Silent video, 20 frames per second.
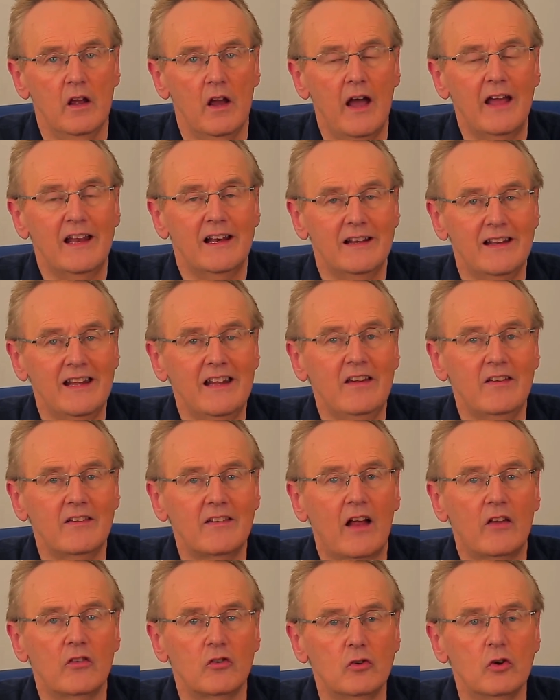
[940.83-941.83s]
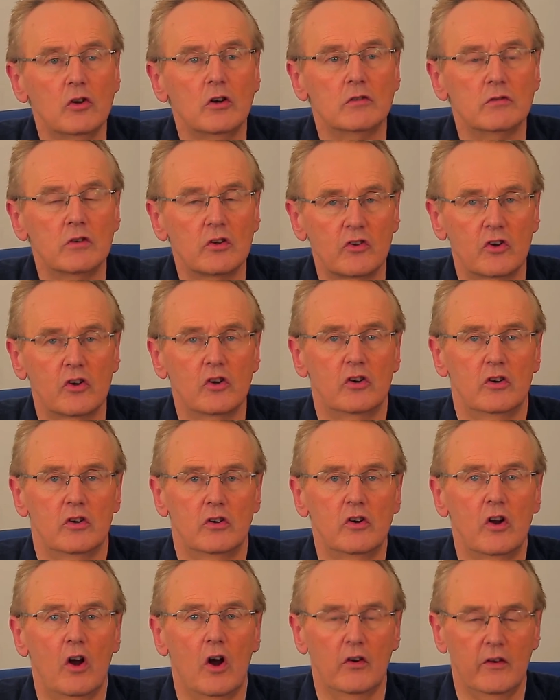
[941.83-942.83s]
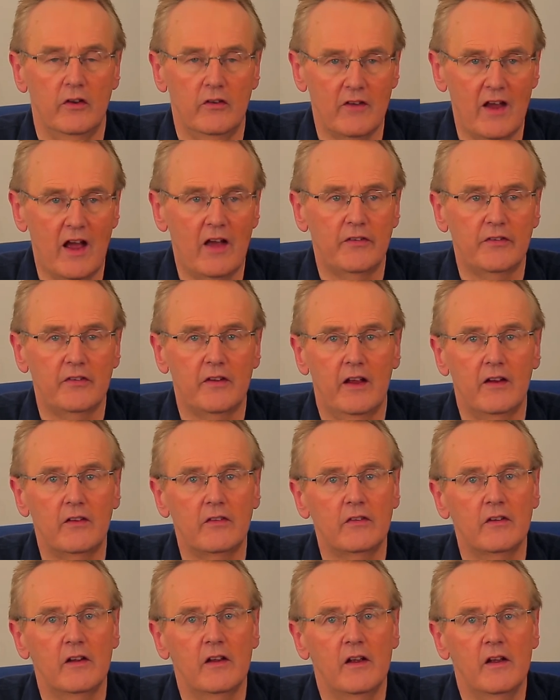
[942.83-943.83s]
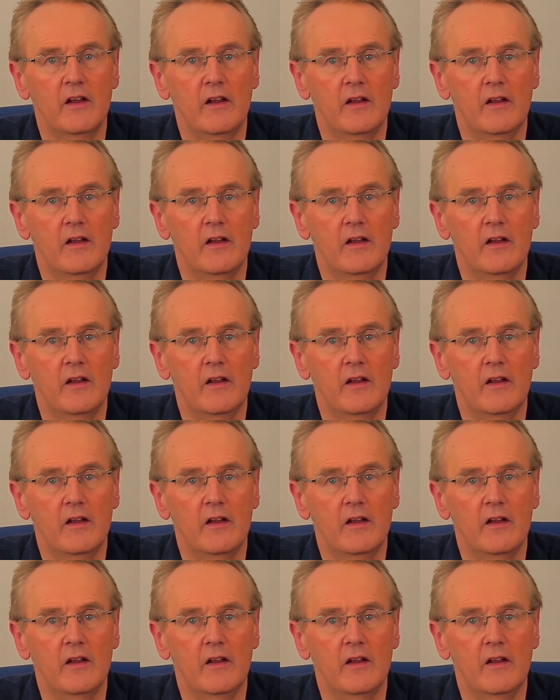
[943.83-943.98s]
at least as good a return on its assets